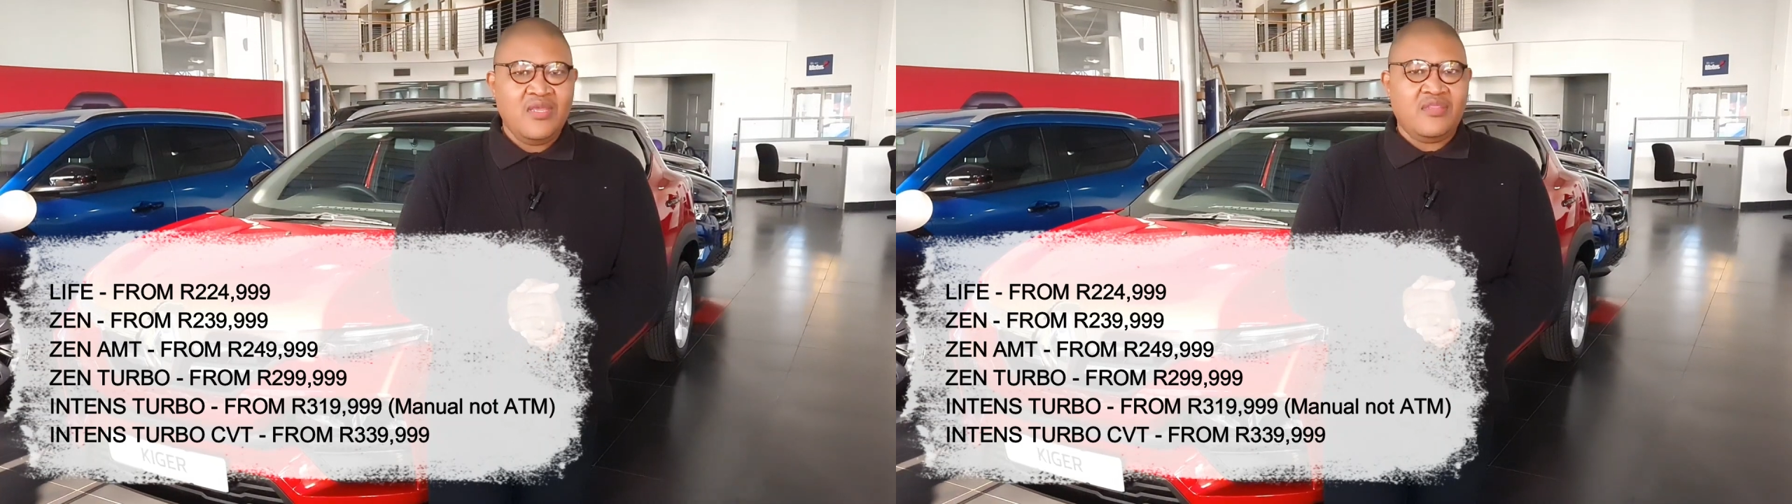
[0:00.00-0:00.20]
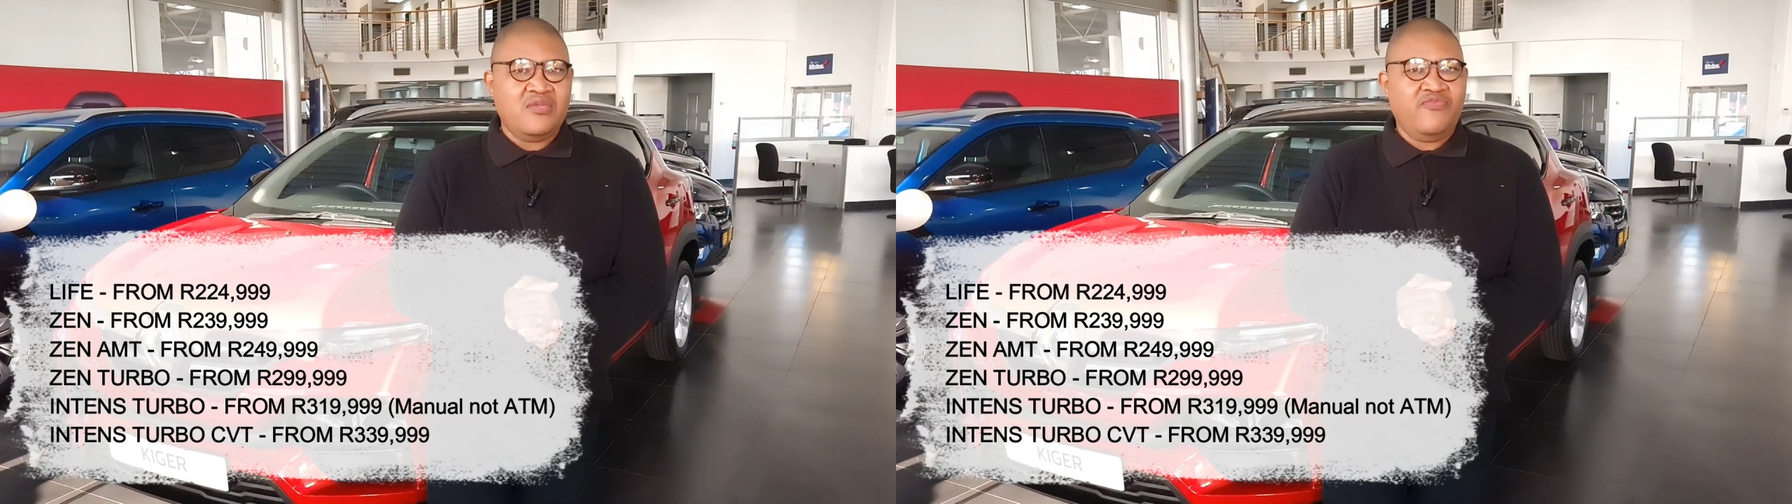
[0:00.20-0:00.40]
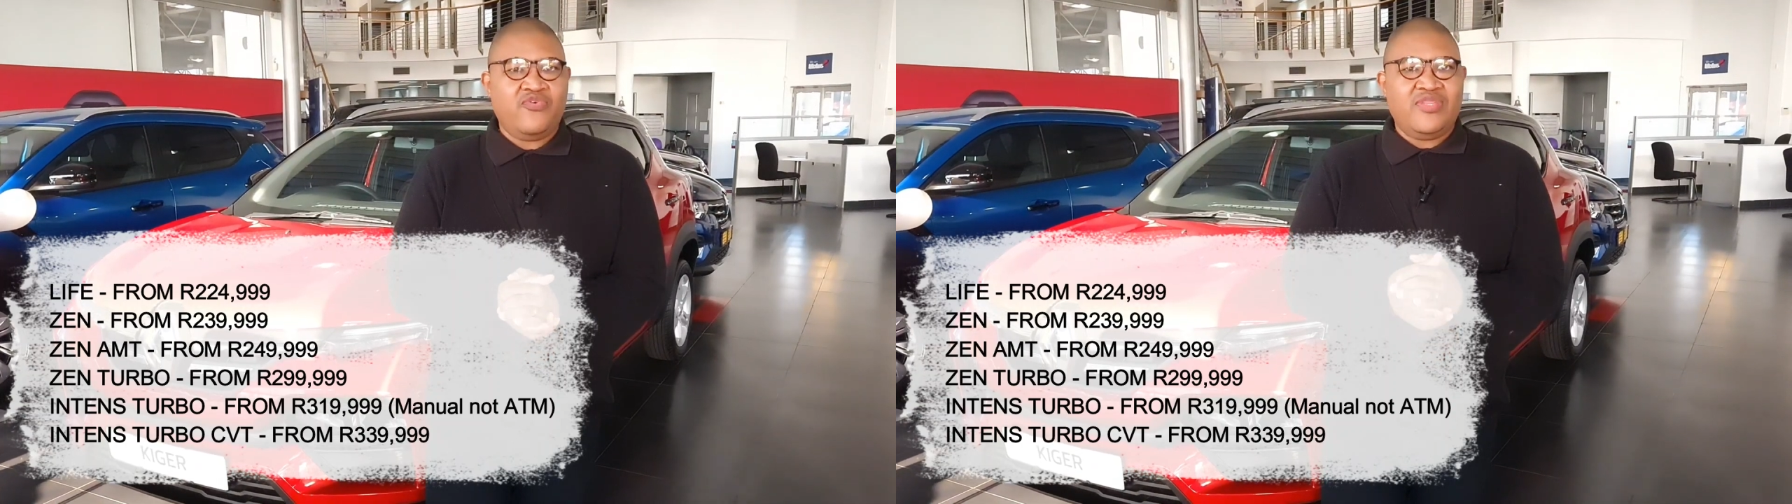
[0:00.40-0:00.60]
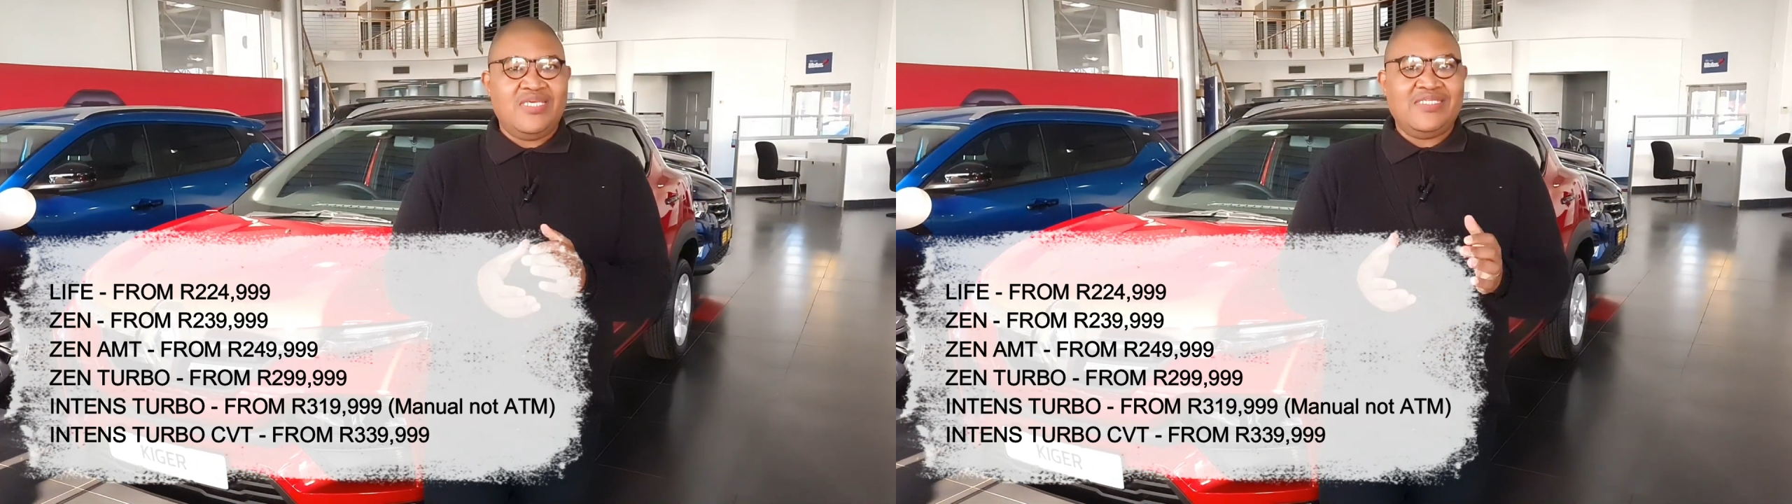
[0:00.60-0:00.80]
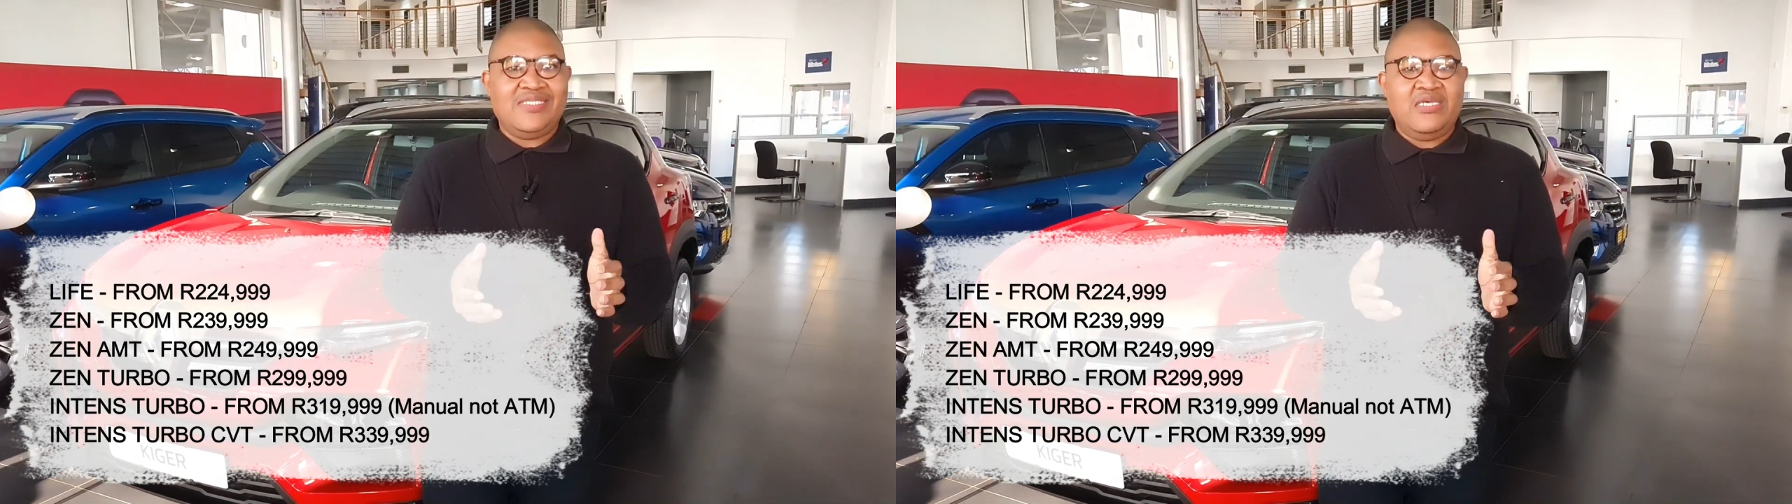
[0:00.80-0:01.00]
Then you've got
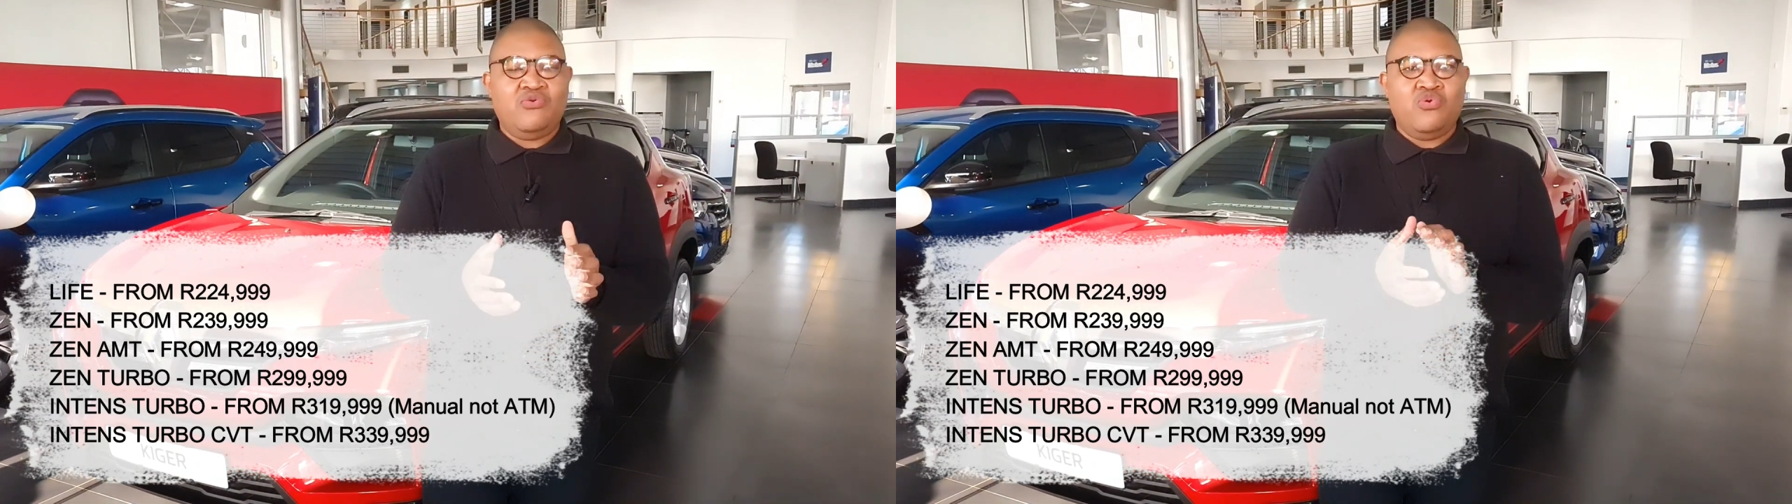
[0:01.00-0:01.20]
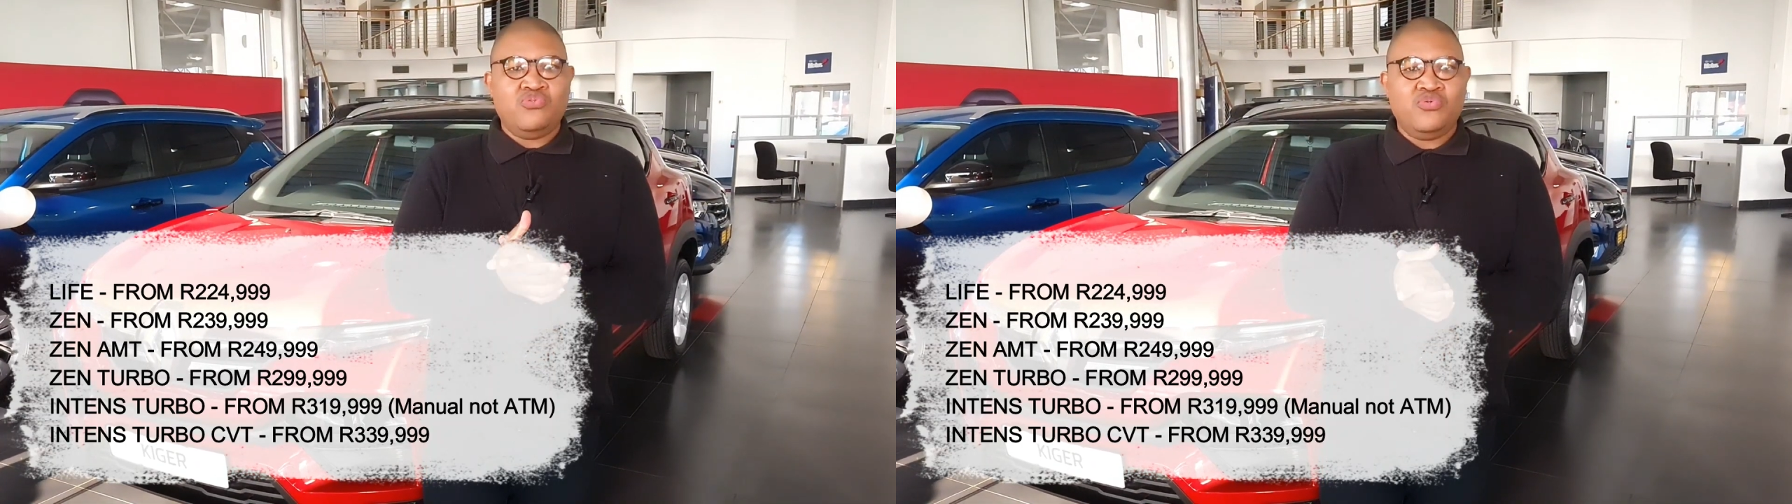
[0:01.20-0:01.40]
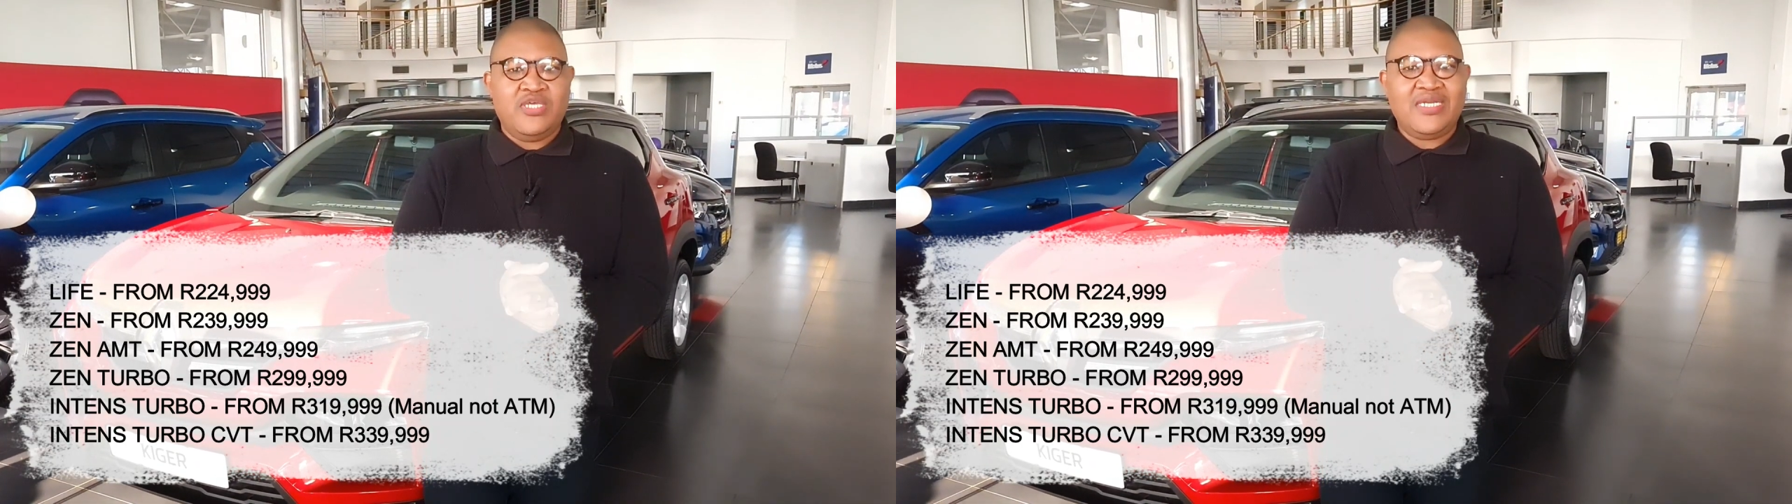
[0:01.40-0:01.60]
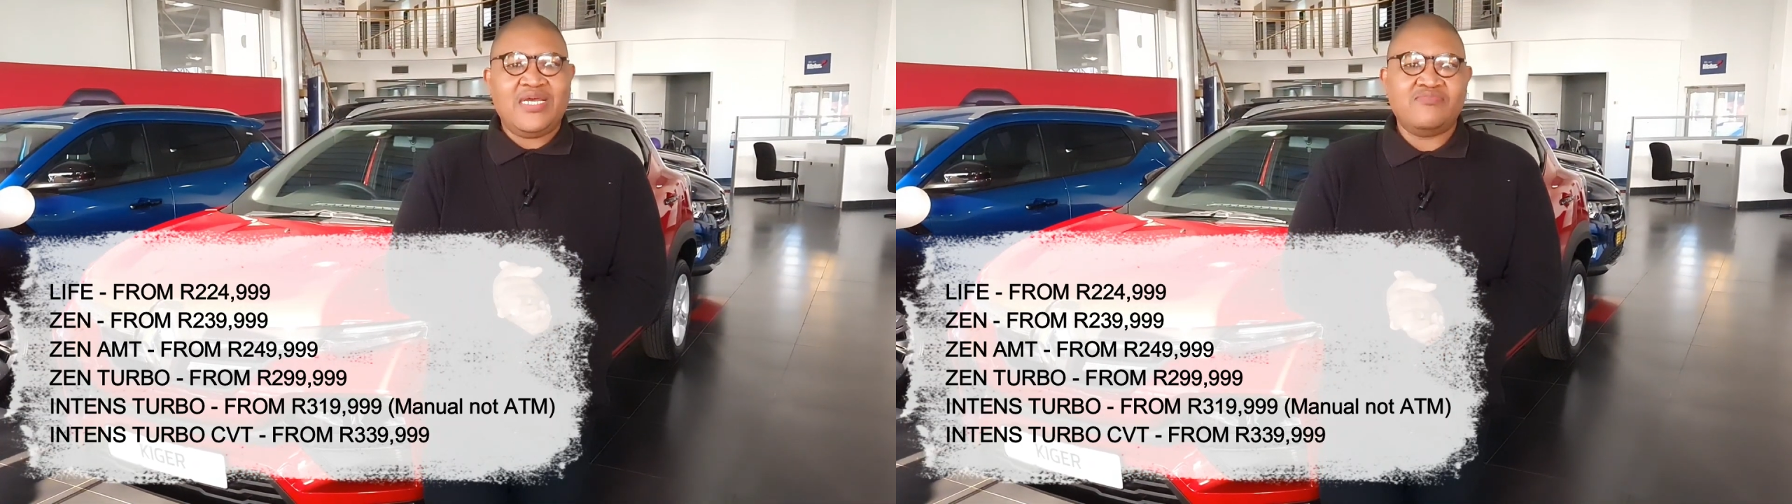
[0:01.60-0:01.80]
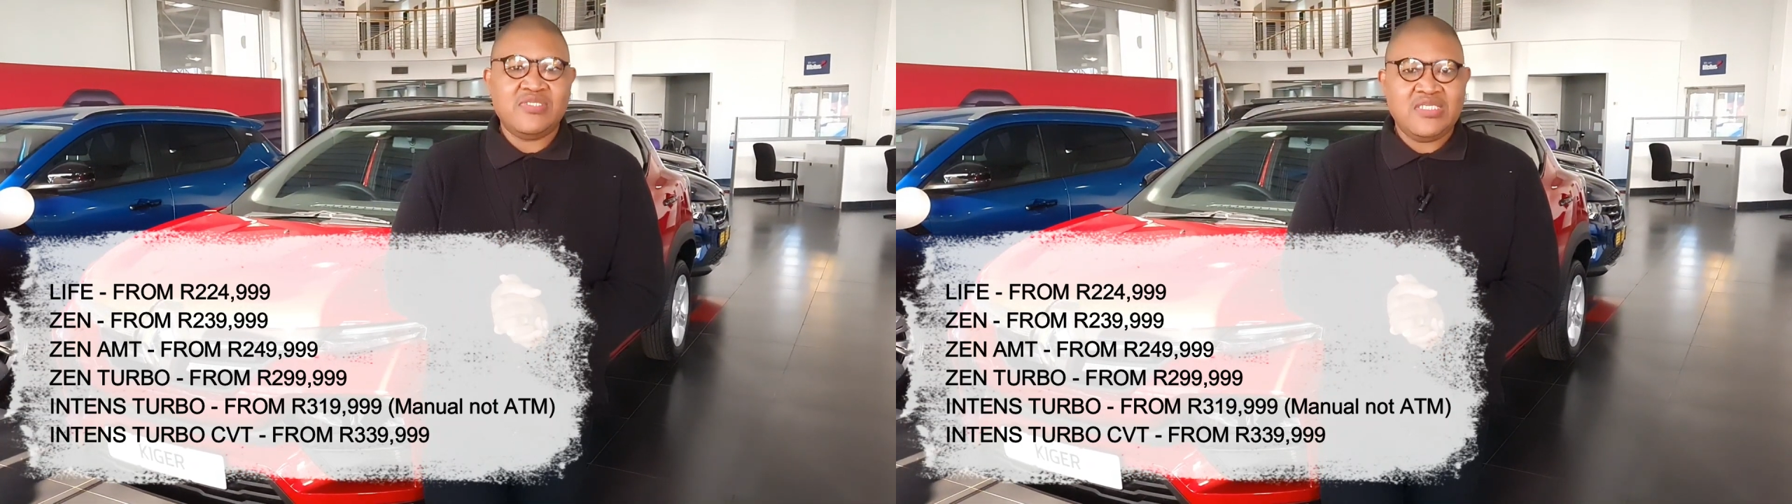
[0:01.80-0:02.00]
the Zen Auto that
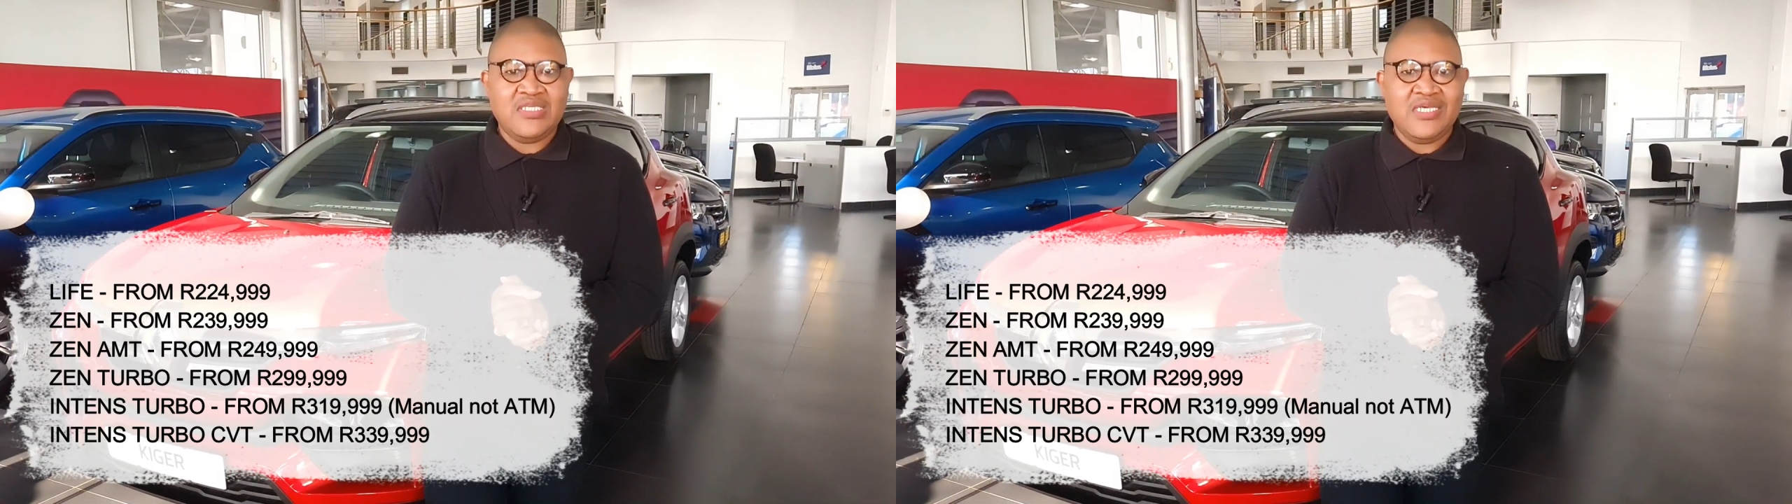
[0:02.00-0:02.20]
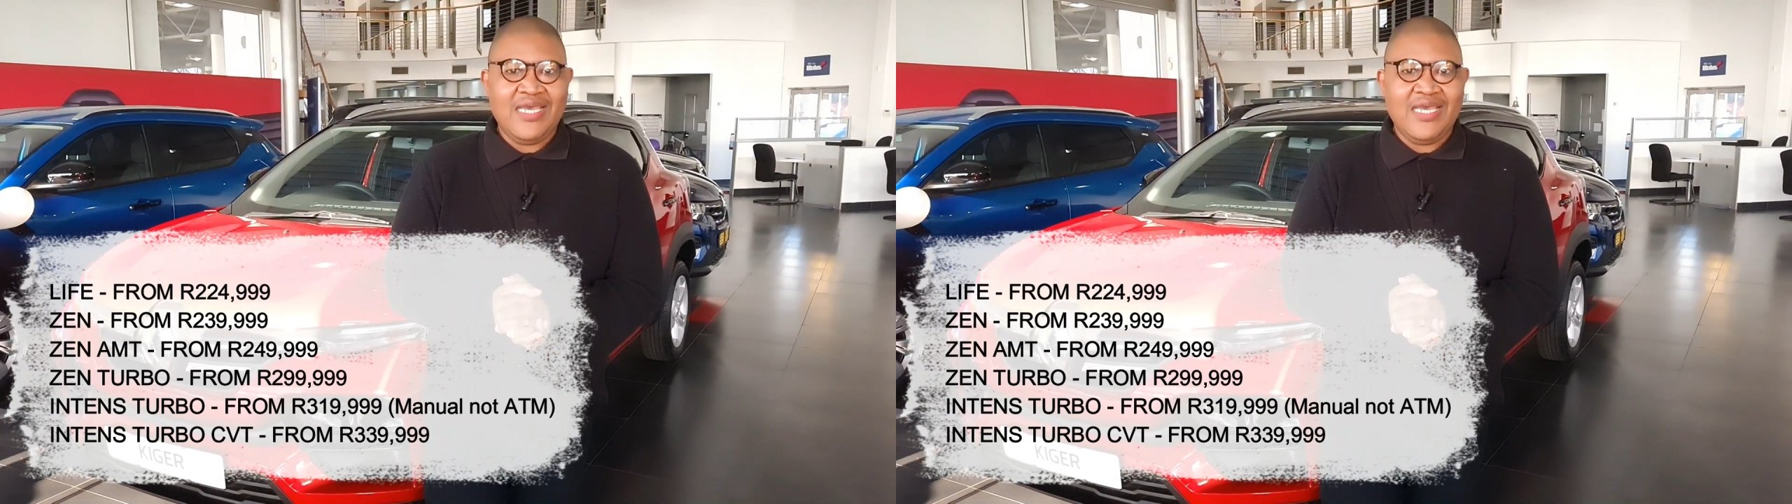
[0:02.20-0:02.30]
comes in